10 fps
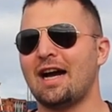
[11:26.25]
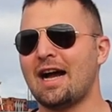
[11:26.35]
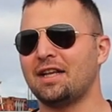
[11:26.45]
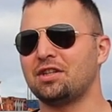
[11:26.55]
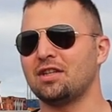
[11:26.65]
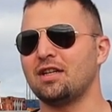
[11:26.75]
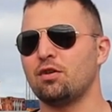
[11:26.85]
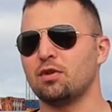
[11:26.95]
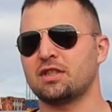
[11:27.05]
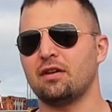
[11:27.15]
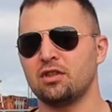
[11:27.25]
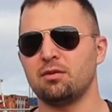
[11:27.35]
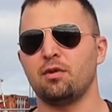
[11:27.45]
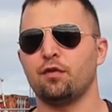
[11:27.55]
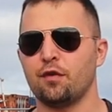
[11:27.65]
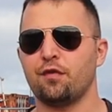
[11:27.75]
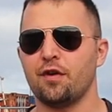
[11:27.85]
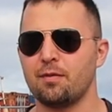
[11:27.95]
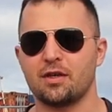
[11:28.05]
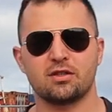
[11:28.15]
And it was given to me for
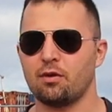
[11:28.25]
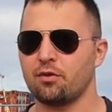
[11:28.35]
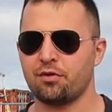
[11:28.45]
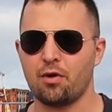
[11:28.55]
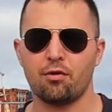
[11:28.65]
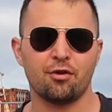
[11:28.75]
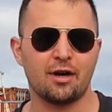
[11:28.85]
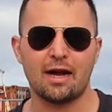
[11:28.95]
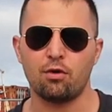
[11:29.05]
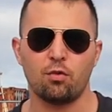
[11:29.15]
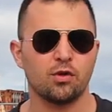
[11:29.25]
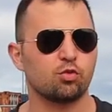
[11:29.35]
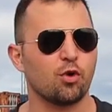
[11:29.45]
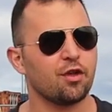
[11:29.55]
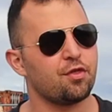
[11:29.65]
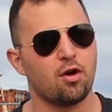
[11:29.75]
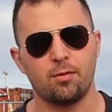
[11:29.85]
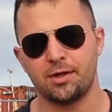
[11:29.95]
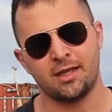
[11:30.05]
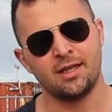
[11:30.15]
free because they were throwing it out. It was worth no
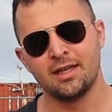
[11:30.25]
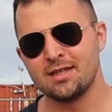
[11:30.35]
money.